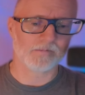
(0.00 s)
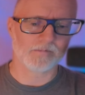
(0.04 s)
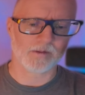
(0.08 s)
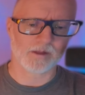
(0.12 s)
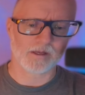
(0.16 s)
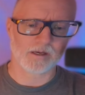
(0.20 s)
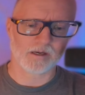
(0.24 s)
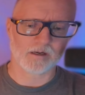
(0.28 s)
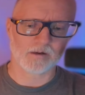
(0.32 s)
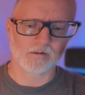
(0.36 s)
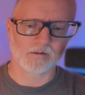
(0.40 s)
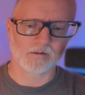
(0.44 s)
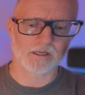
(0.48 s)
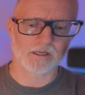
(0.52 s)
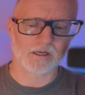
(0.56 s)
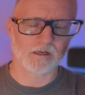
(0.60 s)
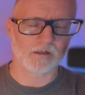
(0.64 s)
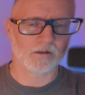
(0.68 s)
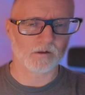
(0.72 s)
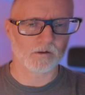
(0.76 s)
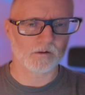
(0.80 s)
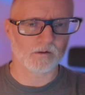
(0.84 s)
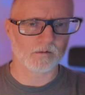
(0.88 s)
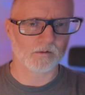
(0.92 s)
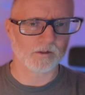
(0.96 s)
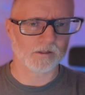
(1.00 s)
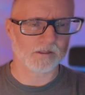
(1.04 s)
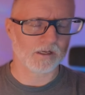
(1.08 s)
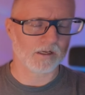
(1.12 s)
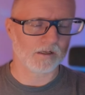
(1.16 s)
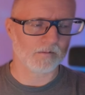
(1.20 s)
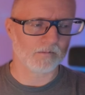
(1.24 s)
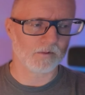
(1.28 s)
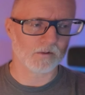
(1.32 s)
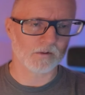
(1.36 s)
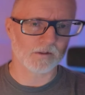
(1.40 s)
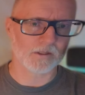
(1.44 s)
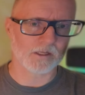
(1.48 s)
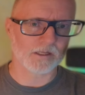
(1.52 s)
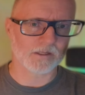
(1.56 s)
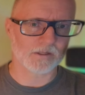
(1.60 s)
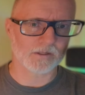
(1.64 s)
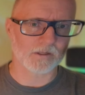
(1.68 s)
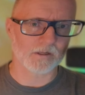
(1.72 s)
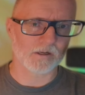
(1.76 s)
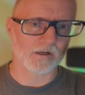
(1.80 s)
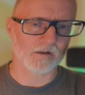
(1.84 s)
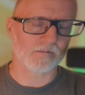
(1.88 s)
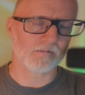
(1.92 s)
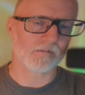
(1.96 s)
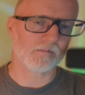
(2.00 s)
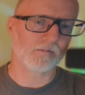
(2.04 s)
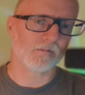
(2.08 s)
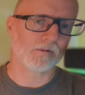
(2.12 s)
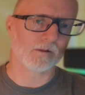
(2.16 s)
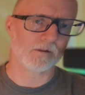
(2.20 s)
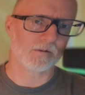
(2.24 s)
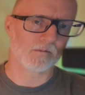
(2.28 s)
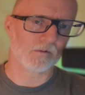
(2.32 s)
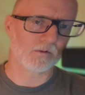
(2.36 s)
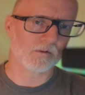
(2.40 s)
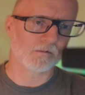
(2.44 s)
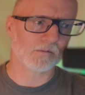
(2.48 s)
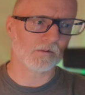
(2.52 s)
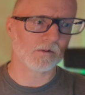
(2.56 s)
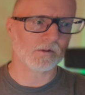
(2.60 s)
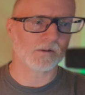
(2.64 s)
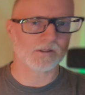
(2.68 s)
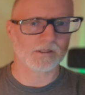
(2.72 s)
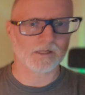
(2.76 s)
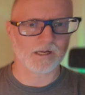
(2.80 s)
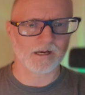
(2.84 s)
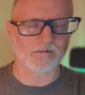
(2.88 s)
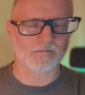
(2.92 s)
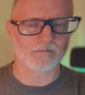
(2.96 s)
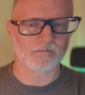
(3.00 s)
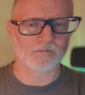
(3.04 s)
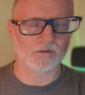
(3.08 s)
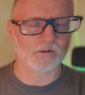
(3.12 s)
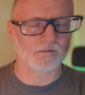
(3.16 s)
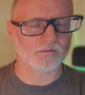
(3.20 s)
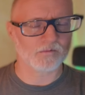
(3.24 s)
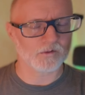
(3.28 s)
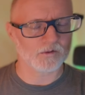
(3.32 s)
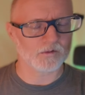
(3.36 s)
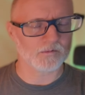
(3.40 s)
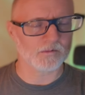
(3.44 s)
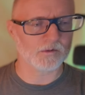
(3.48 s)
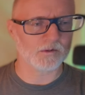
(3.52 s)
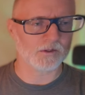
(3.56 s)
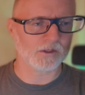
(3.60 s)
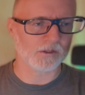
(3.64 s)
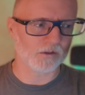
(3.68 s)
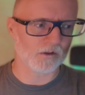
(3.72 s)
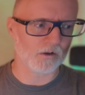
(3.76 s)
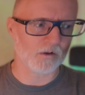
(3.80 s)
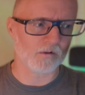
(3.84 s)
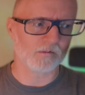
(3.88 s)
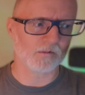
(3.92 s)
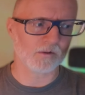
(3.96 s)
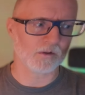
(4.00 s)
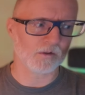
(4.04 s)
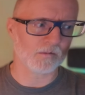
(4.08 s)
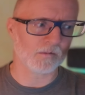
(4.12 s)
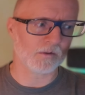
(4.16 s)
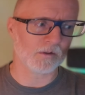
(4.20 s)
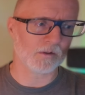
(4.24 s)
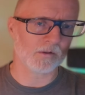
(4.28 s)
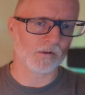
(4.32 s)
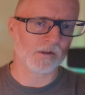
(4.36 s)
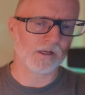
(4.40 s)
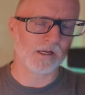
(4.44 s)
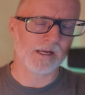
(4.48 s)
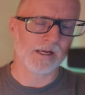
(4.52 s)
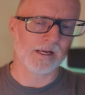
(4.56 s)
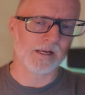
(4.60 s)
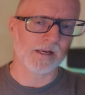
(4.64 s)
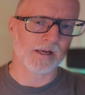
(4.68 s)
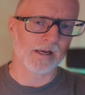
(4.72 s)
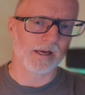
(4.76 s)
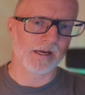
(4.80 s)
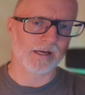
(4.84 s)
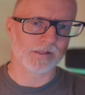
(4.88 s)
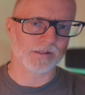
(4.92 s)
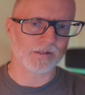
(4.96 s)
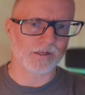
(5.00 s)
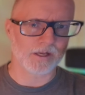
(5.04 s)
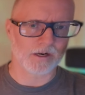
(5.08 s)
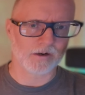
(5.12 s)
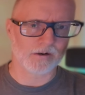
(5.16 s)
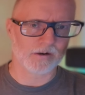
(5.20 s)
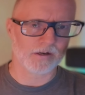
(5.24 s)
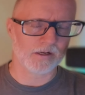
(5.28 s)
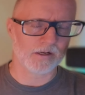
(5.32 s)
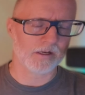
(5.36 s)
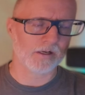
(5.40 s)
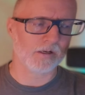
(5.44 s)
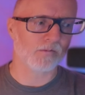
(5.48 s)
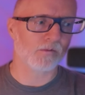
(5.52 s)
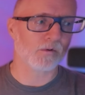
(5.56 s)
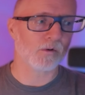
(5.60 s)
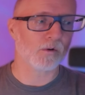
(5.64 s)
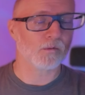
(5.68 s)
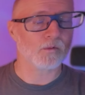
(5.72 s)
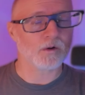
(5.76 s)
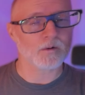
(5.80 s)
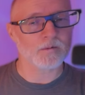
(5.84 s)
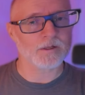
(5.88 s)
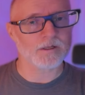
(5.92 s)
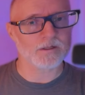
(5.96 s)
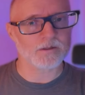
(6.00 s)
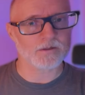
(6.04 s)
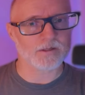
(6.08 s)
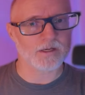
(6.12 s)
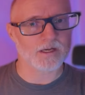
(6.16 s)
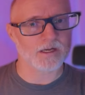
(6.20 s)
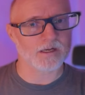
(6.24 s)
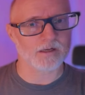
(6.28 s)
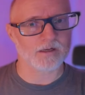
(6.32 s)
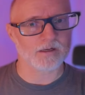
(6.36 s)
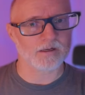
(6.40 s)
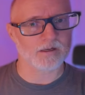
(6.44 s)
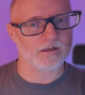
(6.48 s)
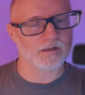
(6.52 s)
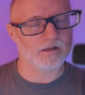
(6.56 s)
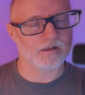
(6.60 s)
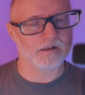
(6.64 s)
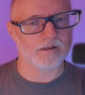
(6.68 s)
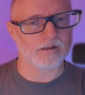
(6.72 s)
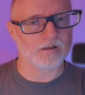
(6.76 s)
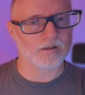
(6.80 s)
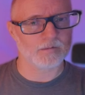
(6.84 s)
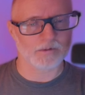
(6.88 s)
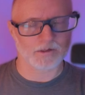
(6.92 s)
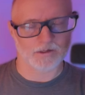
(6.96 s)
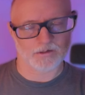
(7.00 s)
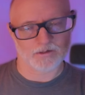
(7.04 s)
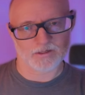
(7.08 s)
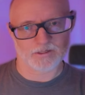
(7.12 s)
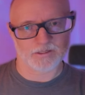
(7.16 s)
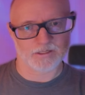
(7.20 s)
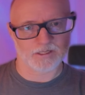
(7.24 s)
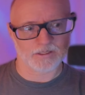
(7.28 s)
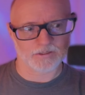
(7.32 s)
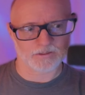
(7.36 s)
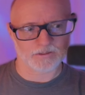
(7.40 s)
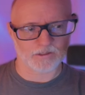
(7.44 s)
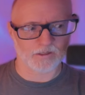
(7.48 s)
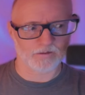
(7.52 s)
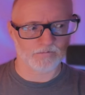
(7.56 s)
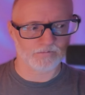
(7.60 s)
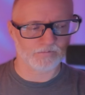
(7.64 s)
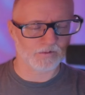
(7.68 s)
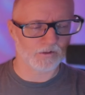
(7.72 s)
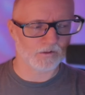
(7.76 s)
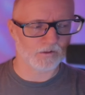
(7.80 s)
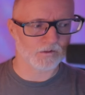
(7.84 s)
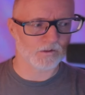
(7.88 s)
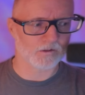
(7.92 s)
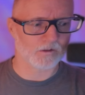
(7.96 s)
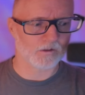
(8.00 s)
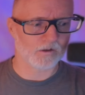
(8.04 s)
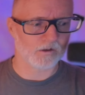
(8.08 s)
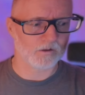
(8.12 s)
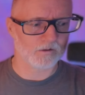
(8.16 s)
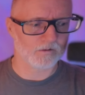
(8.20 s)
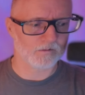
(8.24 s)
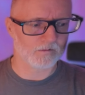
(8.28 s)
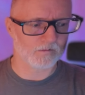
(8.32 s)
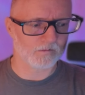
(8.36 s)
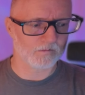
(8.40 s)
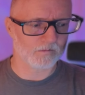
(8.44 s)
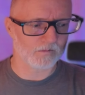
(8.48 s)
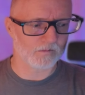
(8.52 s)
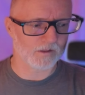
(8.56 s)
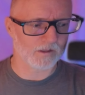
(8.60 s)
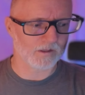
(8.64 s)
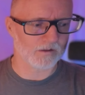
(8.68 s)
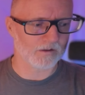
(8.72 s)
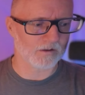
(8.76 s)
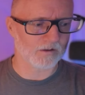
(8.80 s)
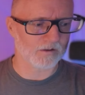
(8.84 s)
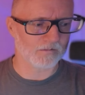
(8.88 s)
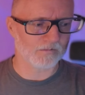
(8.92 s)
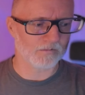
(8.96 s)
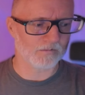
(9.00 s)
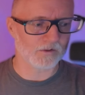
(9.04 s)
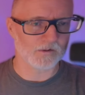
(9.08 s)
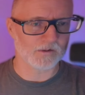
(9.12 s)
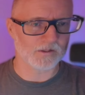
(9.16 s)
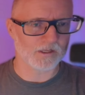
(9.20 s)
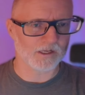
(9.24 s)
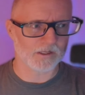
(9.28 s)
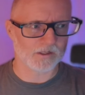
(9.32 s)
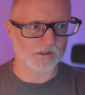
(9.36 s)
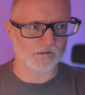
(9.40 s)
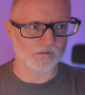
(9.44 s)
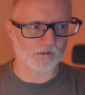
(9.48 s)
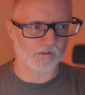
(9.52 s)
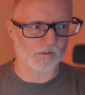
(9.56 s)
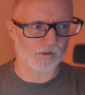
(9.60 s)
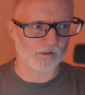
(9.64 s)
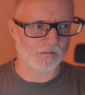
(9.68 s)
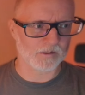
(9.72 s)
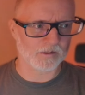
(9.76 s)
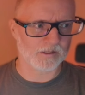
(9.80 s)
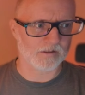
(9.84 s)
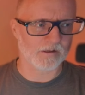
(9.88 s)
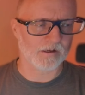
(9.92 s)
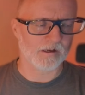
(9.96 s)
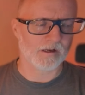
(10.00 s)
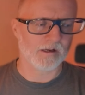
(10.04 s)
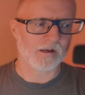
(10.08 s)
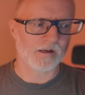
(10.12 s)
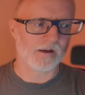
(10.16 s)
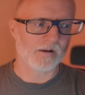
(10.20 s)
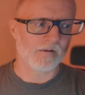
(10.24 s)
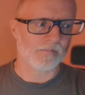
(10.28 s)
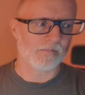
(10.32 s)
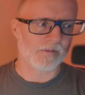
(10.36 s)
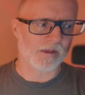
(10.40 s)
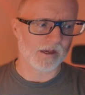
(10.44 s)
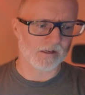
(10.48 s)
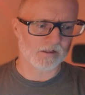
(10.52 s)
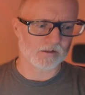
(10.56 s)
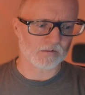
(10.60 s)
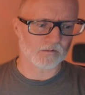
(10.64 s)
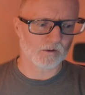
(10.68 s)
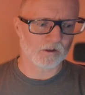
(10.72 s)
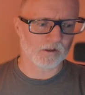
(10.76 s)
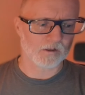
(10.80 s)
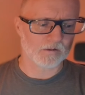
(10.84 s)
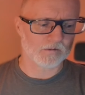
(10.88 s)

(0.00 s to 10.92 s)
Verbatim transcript: Uh, we yoga, we take moon days off, the full moon and half full moon and no, new moon and Saturday. And if you're a woman, you take uh, your period days off. Those are called they call moon days for women as well.